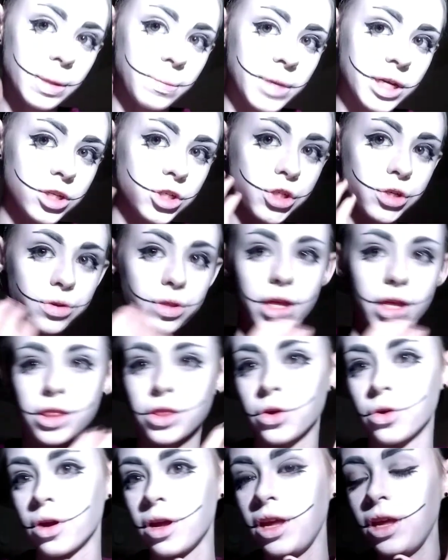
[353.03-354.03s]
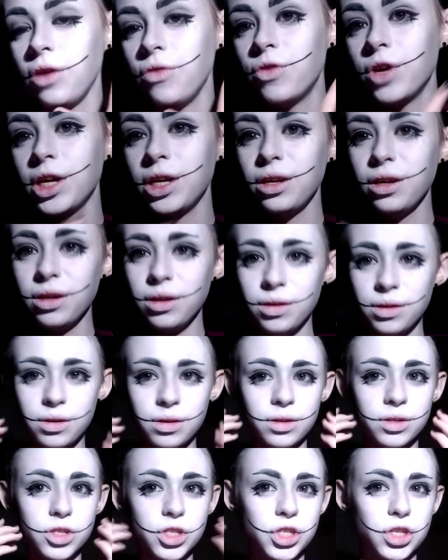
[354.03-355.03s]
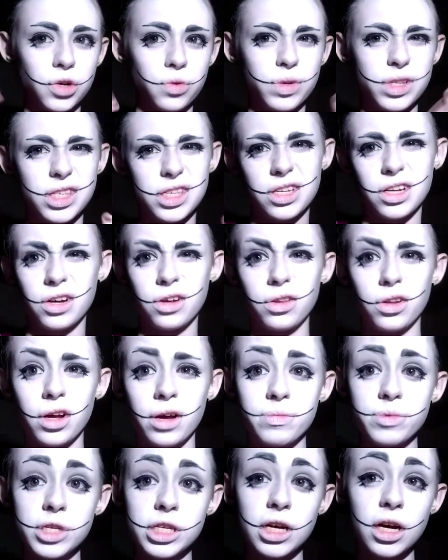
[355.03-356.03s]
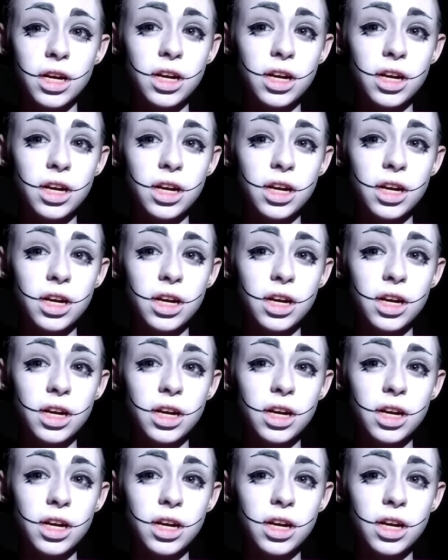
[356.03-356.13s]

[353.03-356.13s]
sure that they're even so it's not lopsided.